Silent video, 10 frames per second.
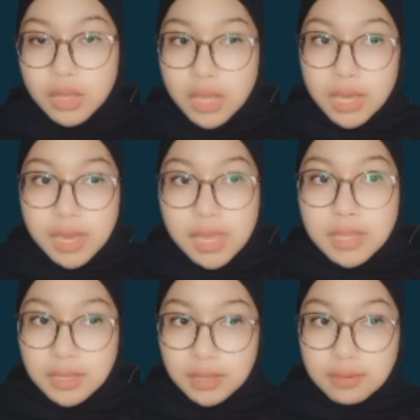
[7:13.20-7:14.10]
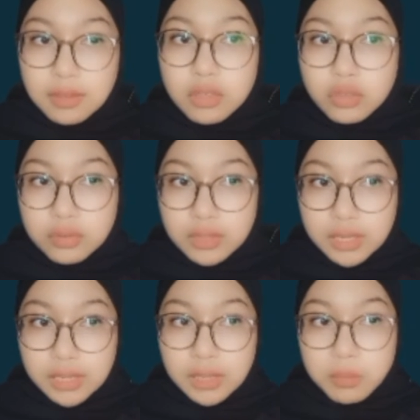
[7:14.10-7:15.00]
It is usually
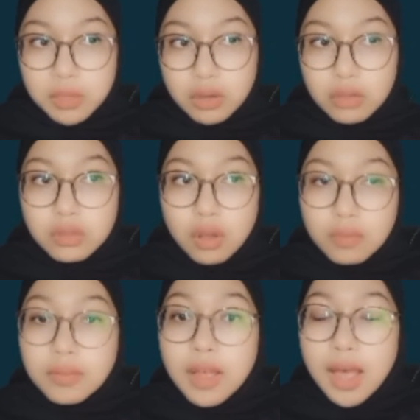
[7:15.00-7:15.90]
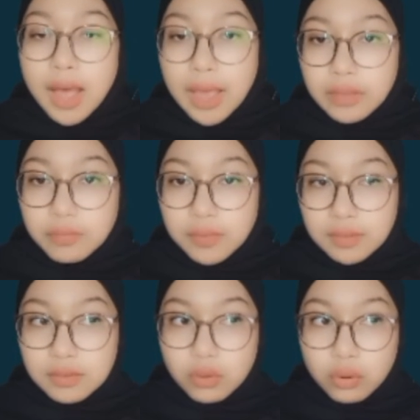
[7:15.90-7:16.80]
because of high fixed
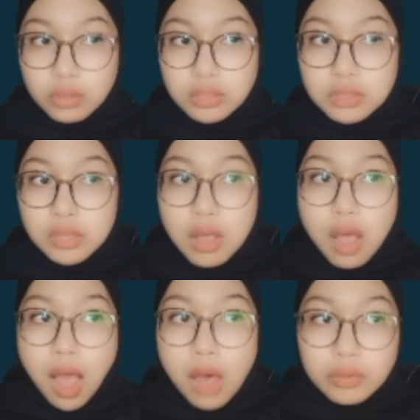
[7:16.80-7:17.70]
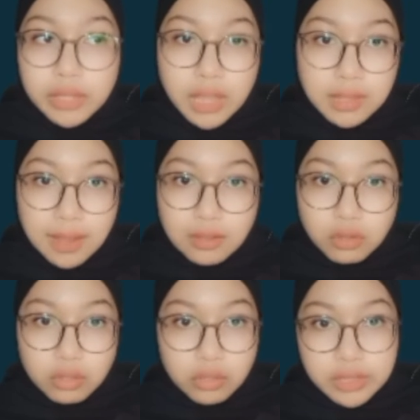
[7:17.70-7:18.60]
costs, outdated
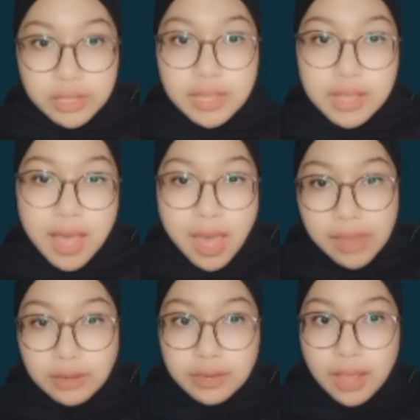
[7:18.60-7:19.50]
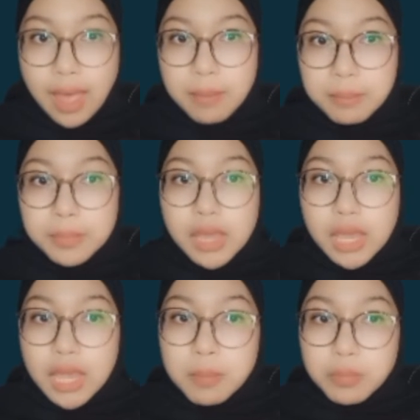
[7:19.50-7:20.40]
technology, high debt,
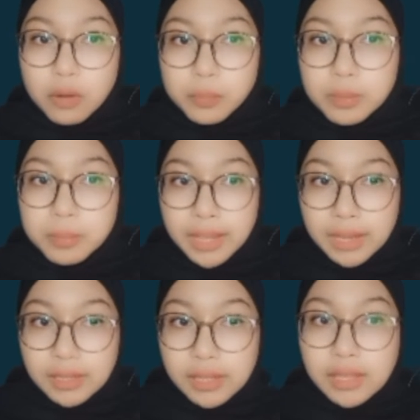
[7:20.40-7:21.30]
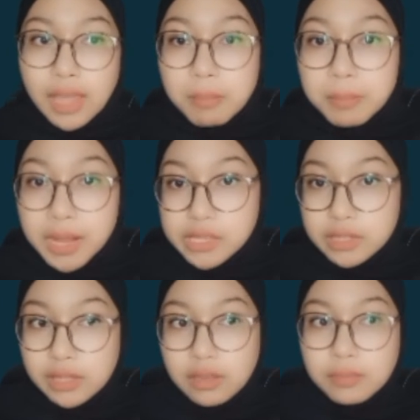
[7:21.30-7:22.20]
improper planning and
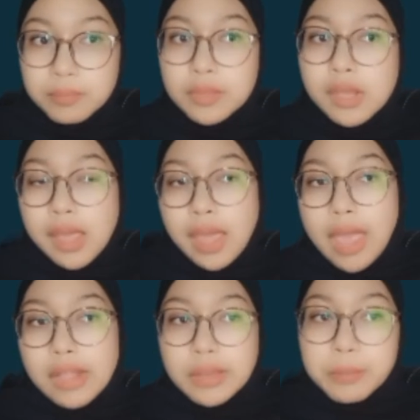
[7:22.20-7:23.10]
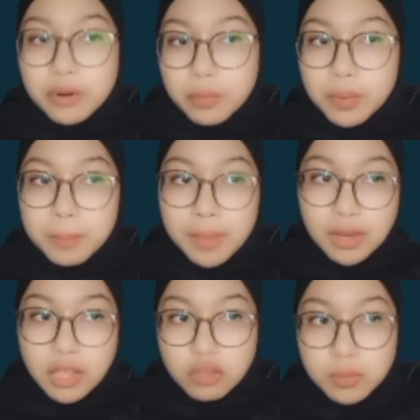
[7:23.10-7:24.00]
budgeting, and improper
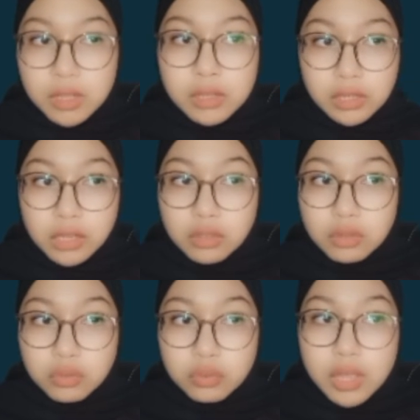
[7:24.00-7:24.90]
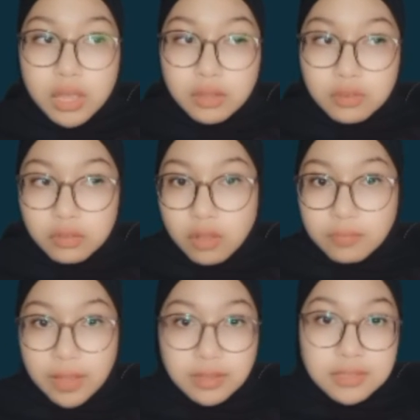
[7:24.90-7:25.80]
management leading to
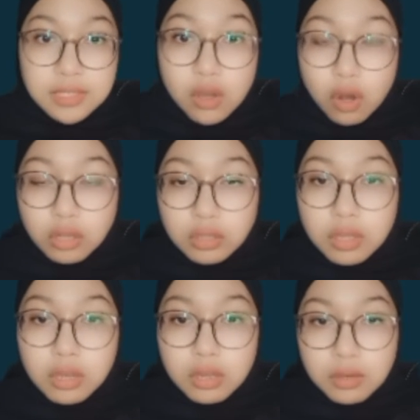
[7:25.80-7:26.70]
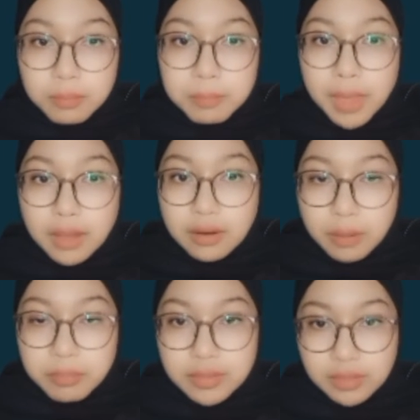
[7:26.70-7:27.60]
insolvency or bankruptcy.